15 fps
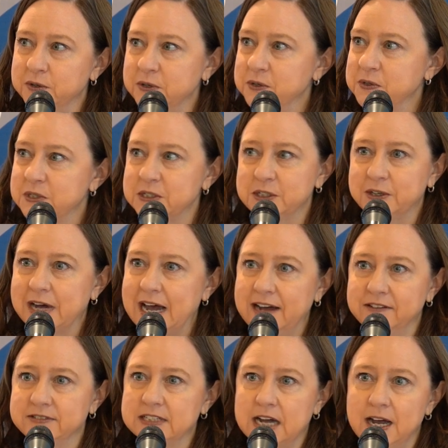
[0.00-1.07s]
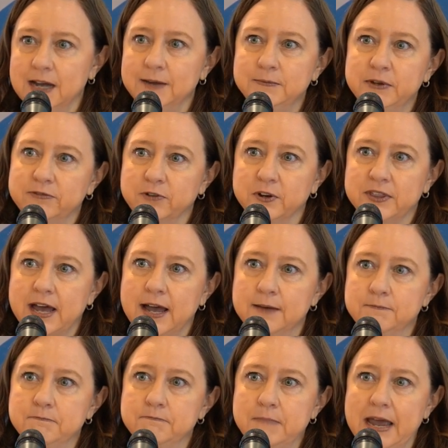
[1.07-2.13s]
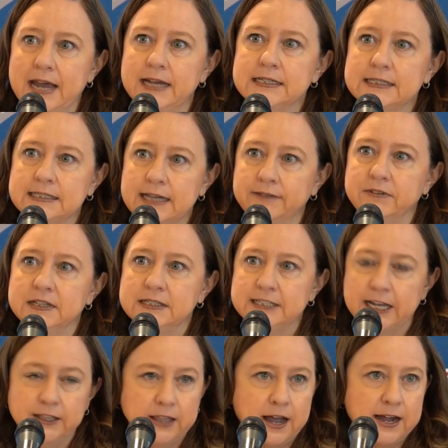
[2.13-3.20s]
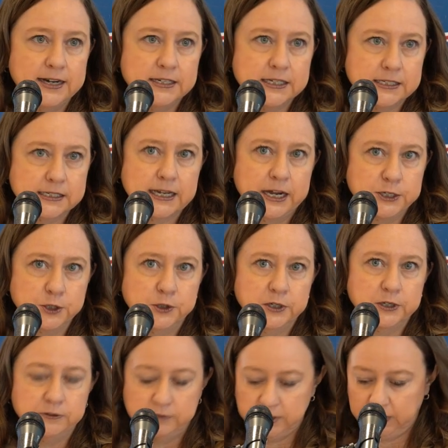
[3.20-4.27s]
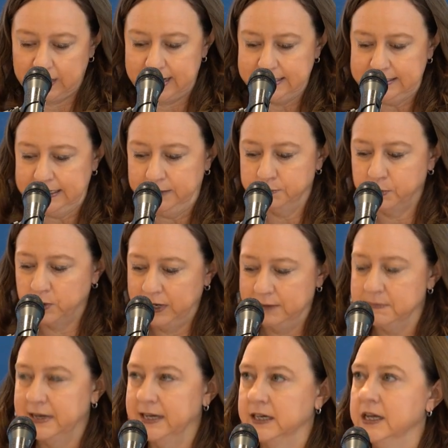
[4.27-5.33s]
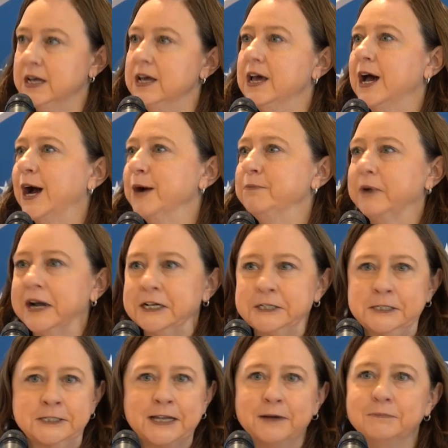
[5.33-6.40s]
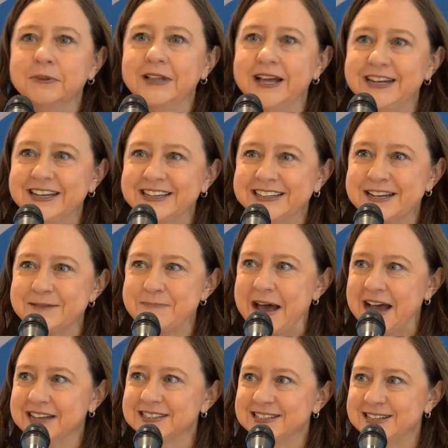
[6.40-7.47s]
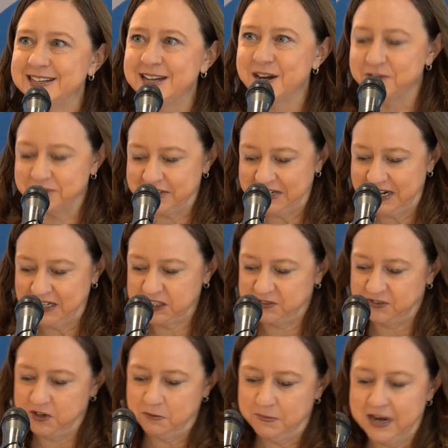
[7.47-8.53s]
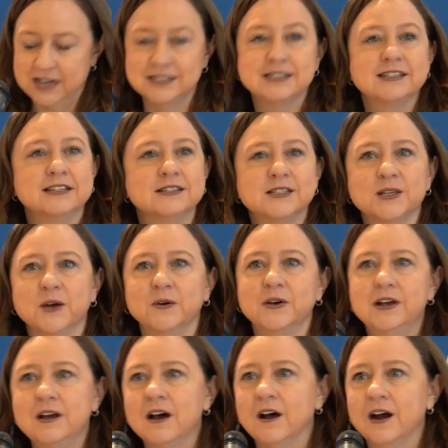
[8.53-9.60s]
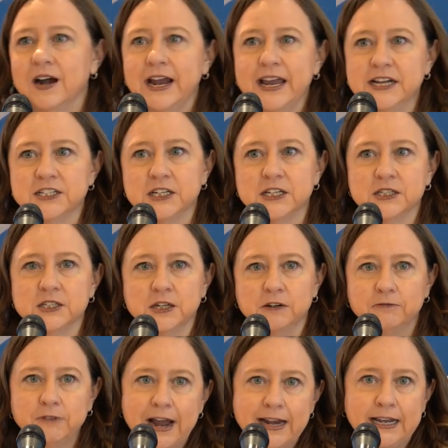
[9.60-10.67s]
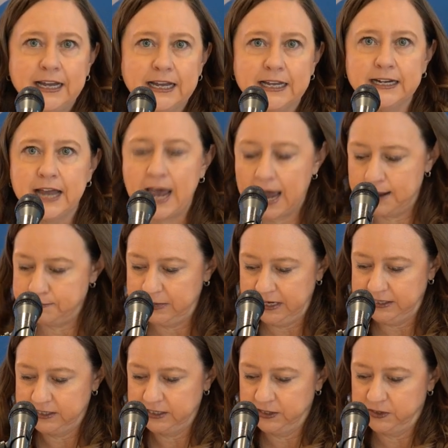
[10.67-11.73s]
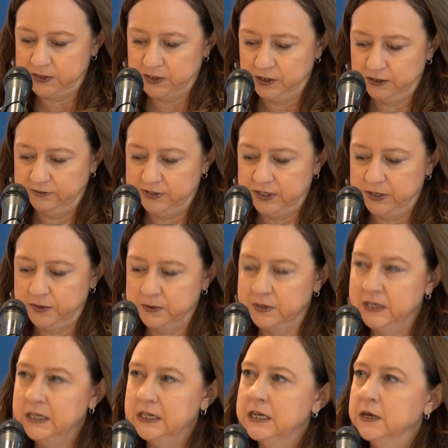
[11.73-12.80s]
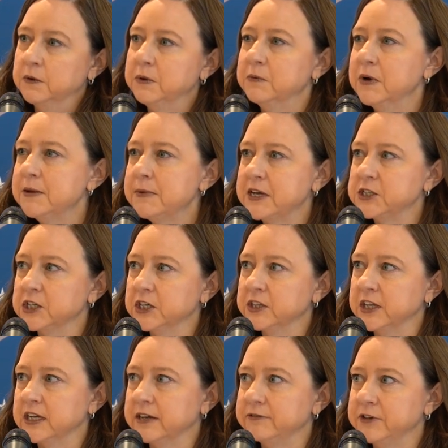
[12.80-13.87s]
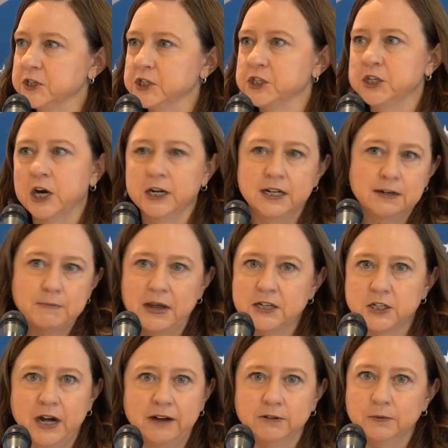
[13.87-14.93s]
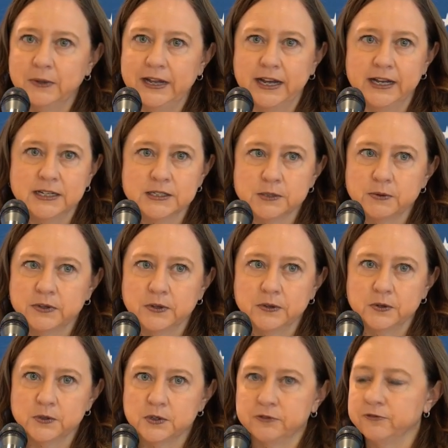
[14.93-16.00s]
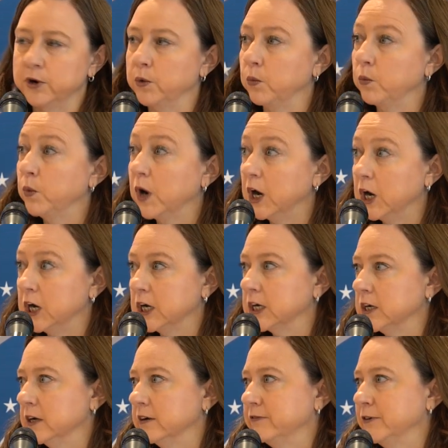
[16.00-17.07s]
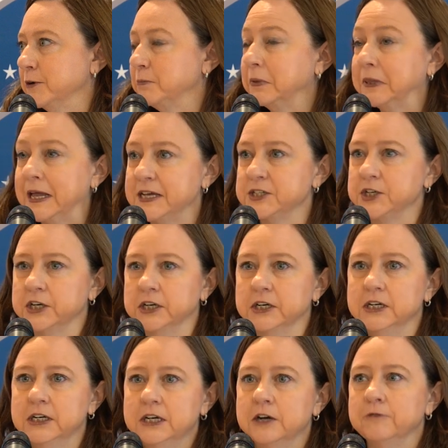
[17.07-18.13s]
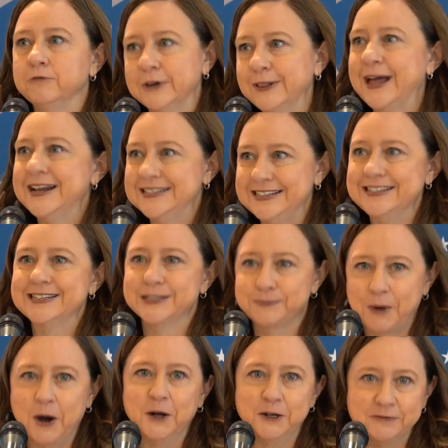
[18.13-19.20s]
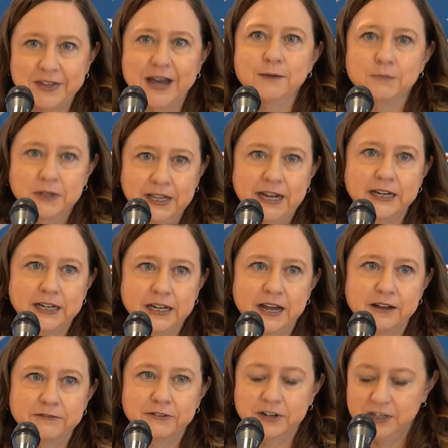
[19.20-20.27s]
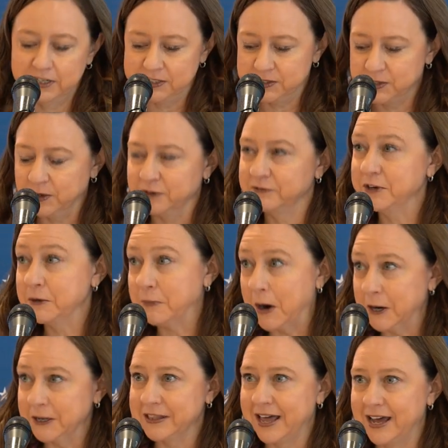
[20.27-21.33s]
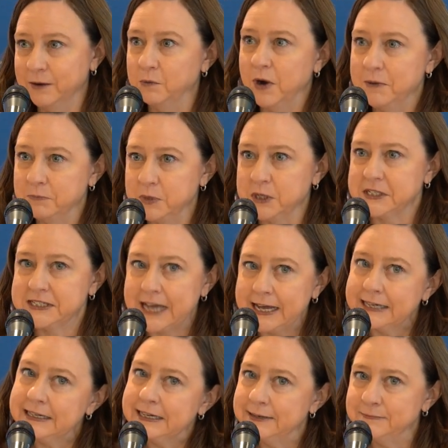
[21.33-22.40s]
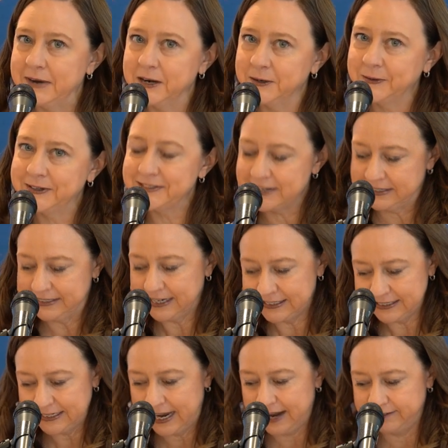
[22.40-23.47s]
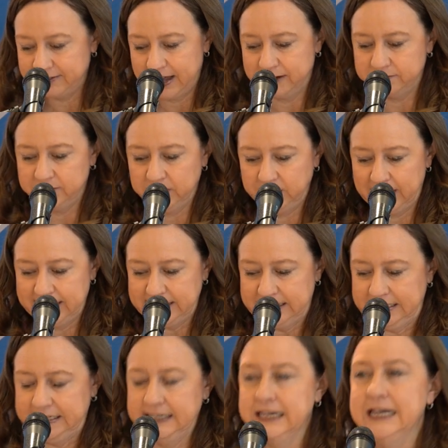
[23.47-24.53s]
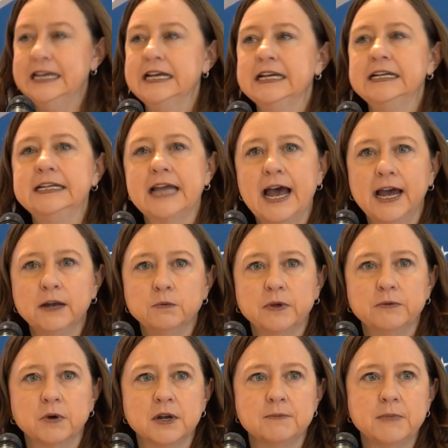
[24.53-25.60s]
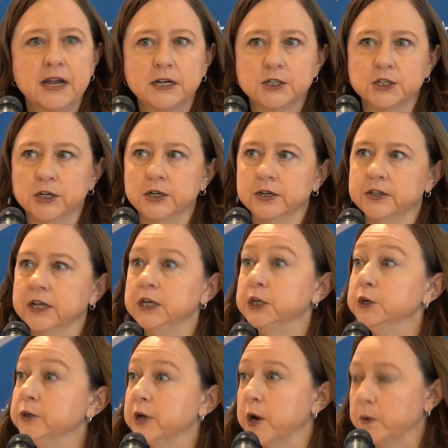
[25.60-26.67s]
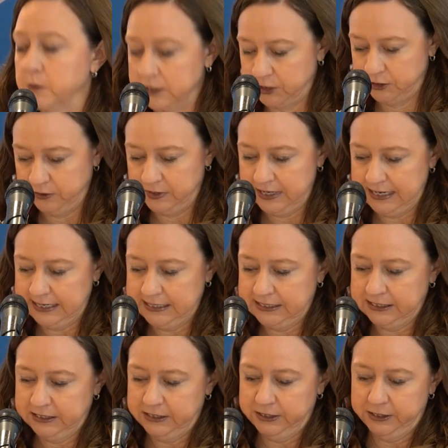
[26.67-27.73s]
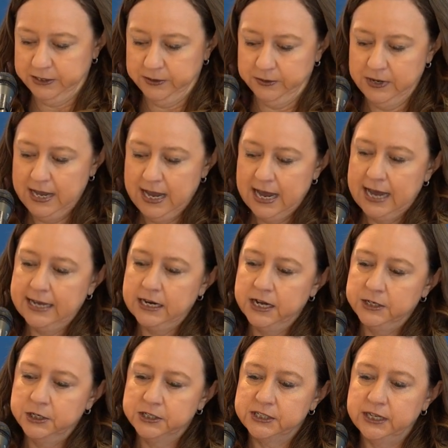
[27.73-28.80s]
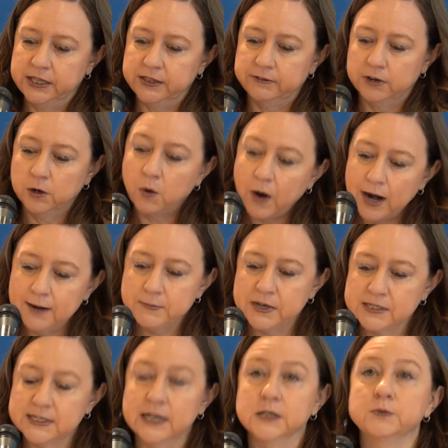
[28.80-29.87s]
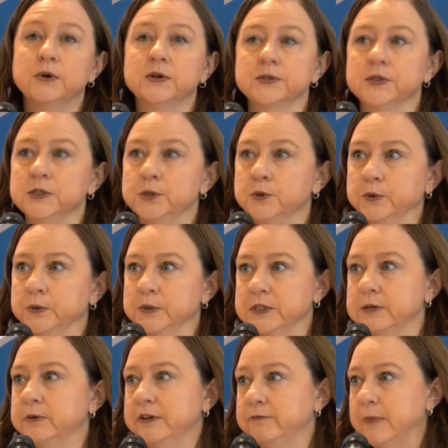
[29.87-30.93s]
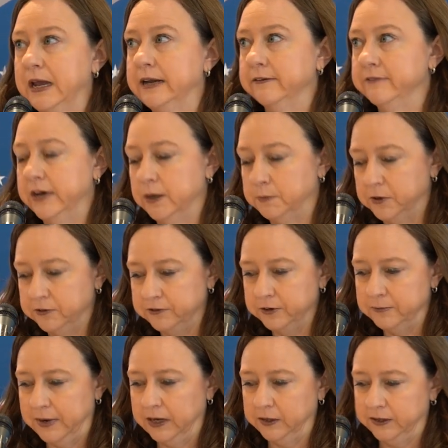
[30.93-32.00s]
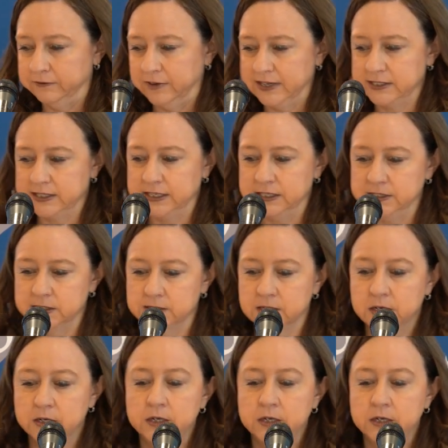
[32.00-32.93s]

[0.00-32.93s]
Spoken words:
You still have time before that May 7th deadline to schedule your Real ID appointment. Our branches have plenty of capacity over the next few months, and so our agents are ready and happy to serve you. We want to make sure that if you're starting to make travel plans, whether those are for work or for pleasure, Real ID is part of that planning effort. And so if you're part of that 1% in Maryland that doesn't have that Real ID yet, we want to make sure that you know what you need to do and understand the requirements as well as the tools that we've made available for Maryland residents.